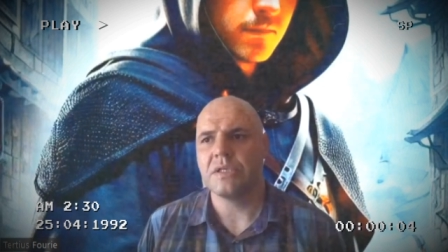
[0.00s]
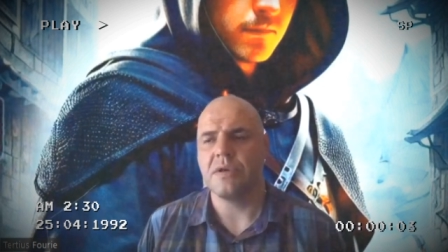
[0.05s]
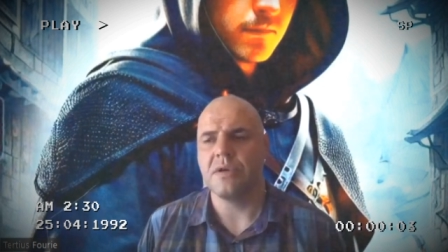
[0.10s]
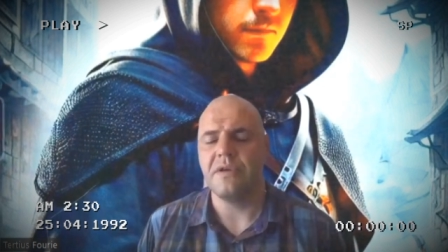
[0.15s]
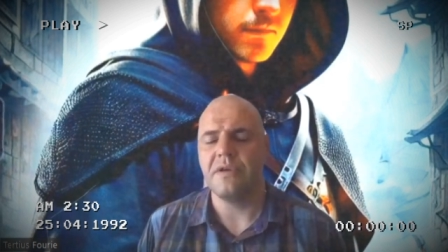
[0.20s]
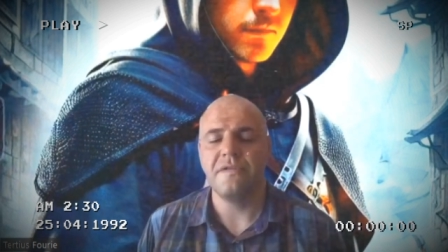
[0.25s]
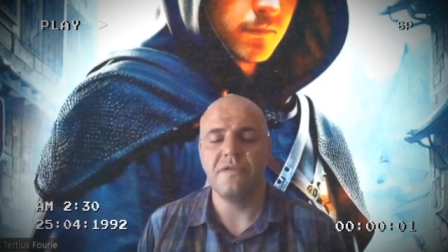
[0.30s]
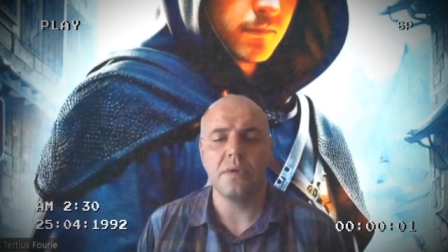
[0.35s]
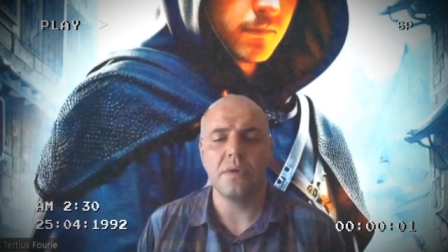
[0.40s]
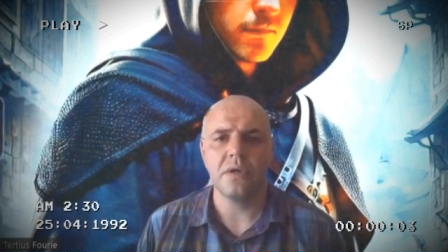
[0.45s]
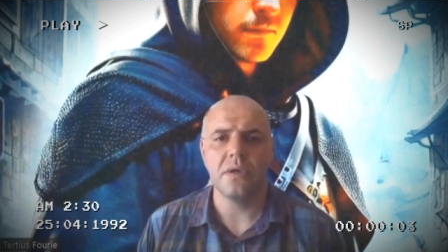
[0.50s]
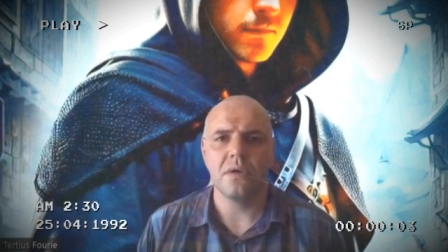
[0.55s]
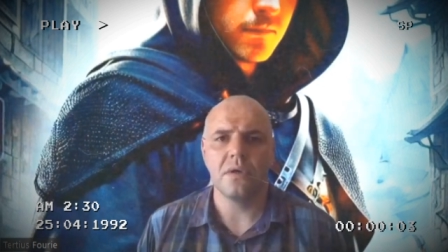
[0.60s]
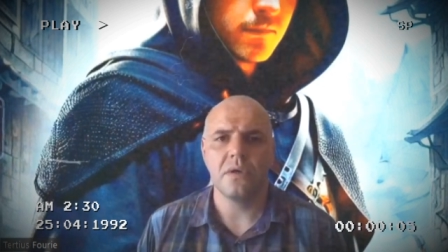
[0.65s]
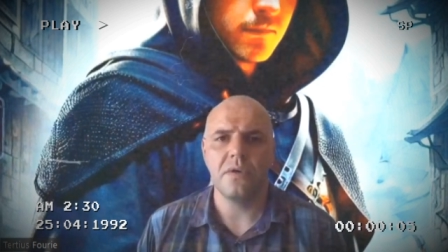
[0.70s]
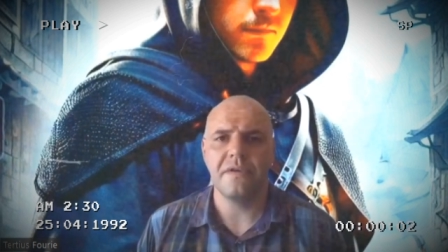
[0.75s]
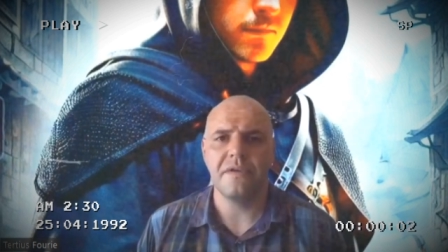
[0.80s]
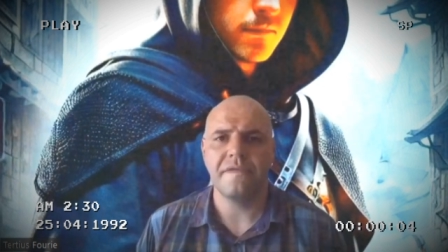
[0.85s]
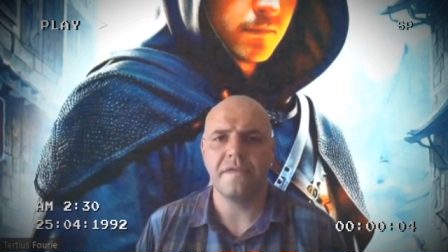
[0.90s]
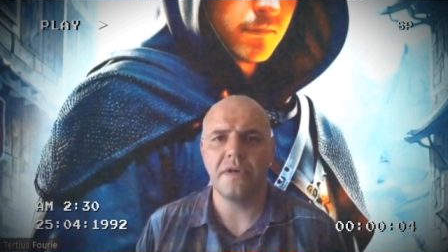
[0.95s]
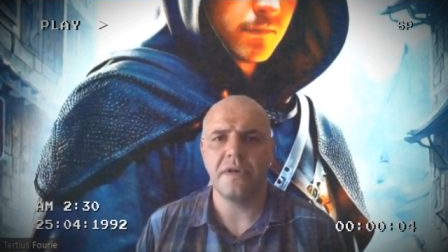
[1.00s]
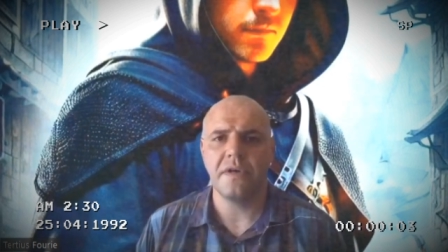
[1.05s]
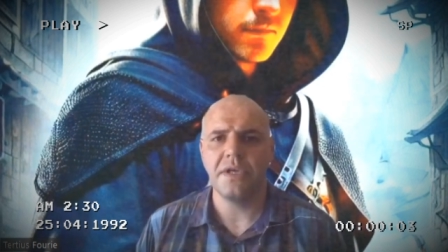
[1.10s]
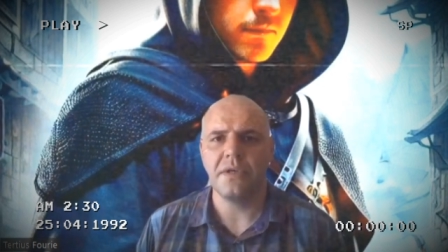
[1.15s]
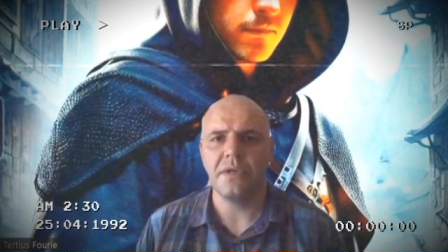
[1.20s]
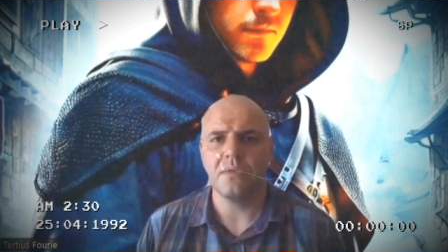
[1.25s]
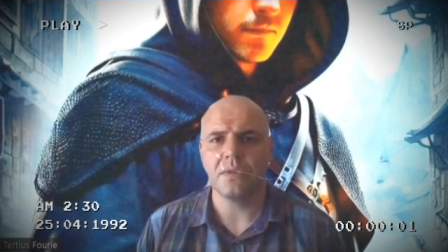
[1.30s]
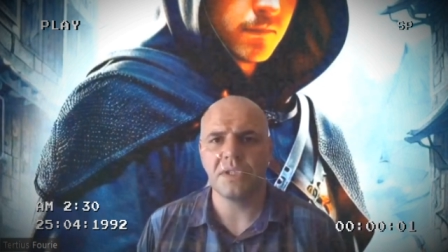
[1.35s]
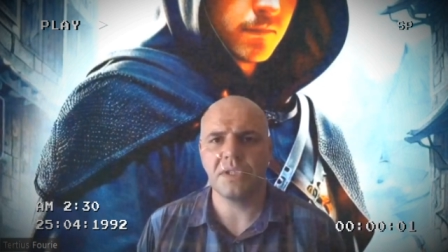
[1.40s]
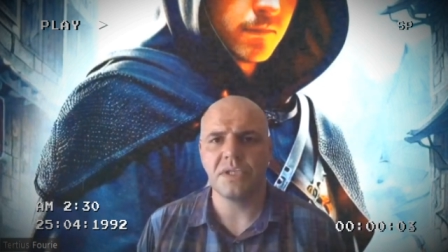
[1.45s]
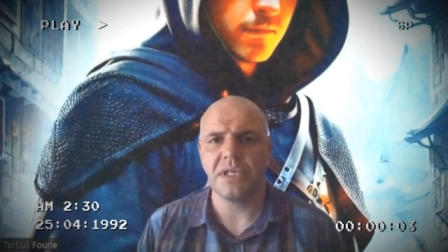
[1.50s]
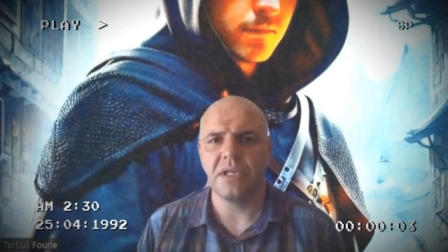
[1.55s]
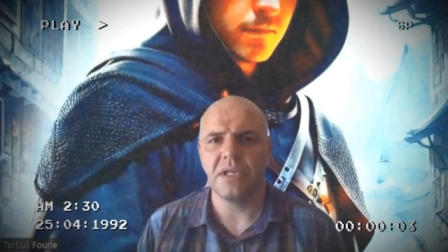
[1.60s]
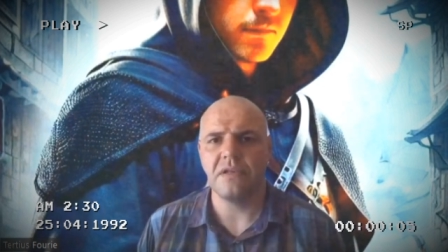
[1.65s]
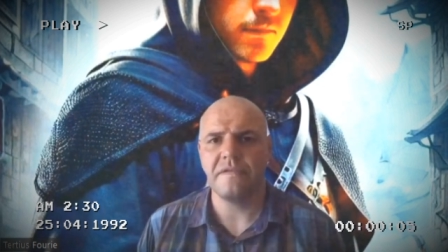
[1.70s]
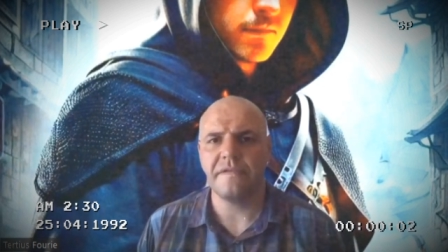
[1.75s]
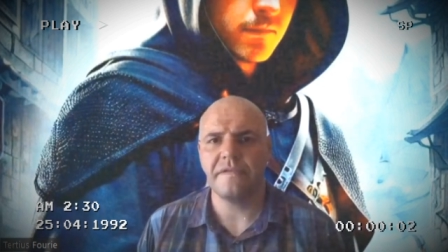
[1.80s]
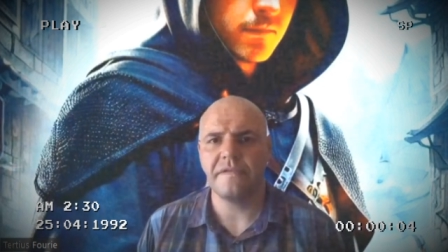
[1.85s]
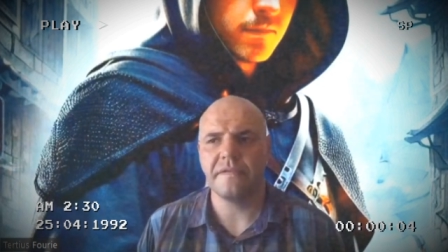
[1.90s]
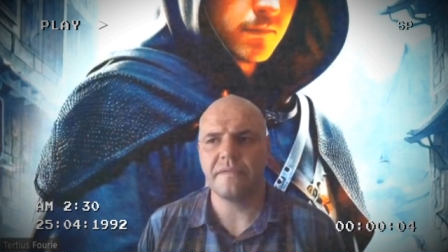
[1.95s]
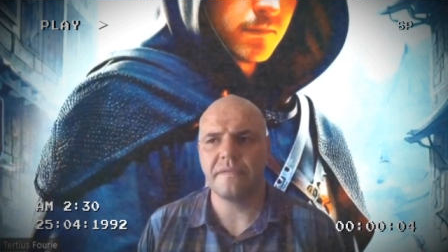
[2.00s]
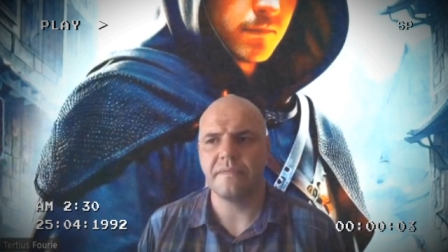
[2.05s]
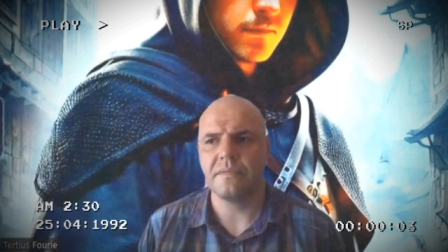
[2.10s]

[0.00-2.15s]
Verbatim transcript: So if you are glorifying yourself,